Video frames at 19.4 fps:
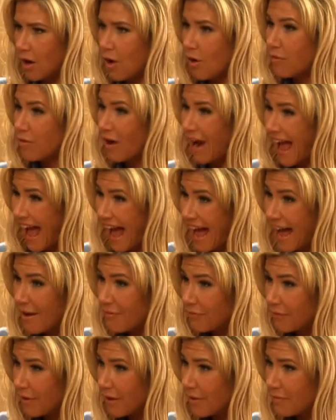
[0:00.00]
over
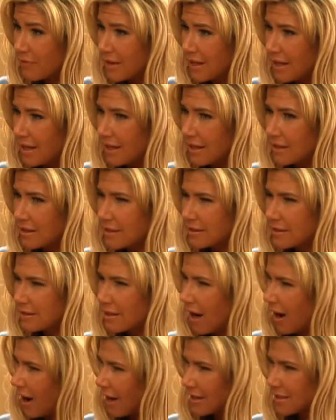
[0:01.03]
half of the
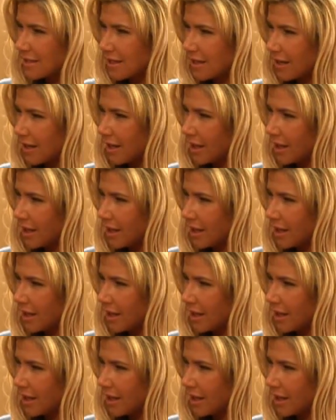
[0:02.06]
toxic